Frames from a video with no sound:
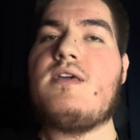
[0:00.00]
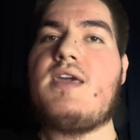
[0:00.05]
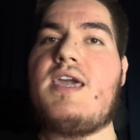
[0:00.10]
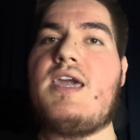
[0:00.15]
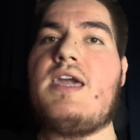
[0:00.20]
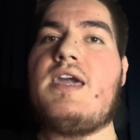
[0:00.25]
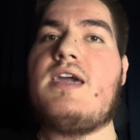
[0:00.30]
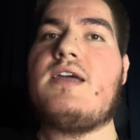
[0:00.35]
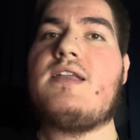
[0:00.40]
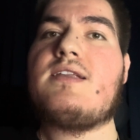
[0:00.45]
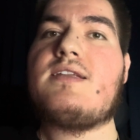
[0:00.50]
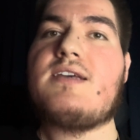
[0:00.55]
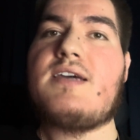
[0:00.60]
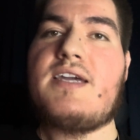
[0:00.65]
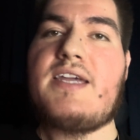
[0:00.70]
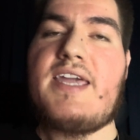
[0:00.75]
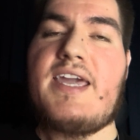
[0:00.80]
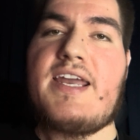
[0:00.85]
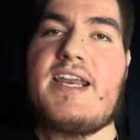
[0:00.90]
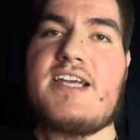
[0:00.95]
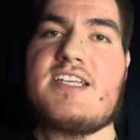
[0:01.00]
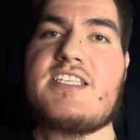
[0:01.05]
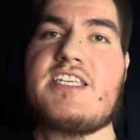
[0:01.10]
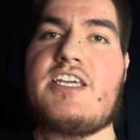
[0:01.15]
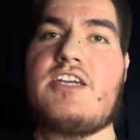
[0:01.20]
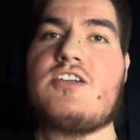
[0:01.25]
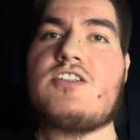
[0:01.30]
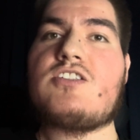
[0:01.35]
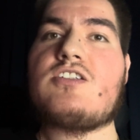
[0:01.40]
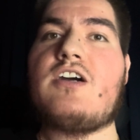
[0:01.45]
And again, as the
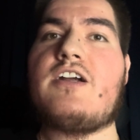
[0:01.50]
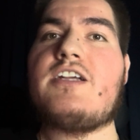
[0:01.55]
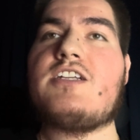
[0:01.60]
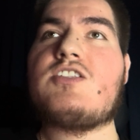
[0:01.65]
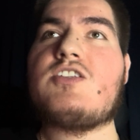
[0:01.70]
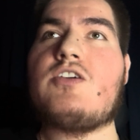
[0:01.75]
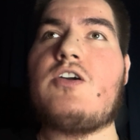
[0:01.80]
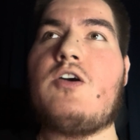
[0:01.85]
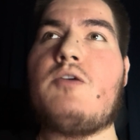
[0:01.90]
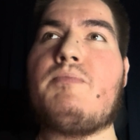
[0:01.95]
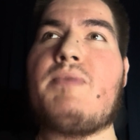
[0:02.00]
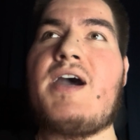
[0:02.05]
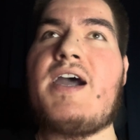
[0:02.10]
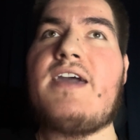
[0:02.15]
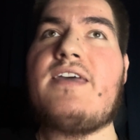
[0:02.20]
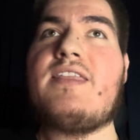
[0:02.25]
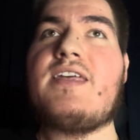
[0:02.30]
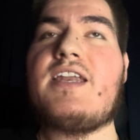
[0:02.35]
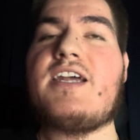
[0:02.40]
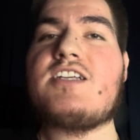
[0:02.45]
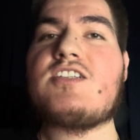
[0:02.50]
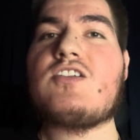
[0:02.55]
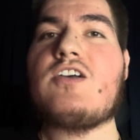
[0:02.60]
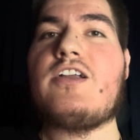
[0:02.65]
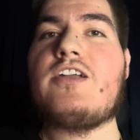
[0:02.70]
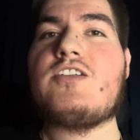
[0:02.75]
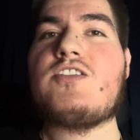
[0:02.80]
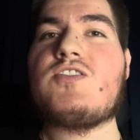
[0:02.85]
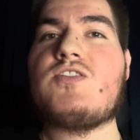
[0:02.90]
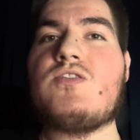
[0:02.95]
year started to go by, then I
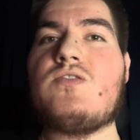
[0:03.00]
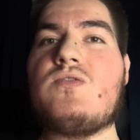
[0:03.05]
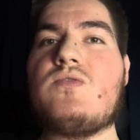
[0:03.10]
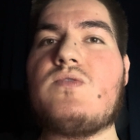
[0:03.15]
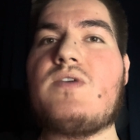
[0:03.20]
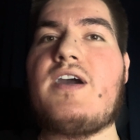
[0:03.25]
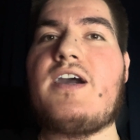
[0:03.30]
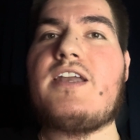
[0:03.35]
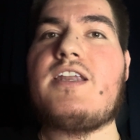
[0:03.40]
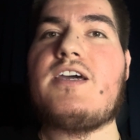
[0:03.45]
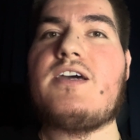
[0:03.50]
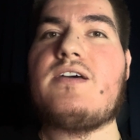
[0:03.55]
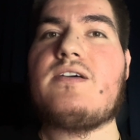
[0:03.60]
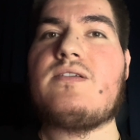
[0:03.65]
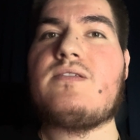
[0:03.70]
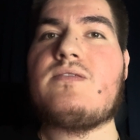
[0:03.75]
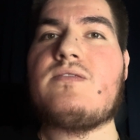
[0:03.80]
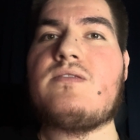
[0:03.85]
started to kind of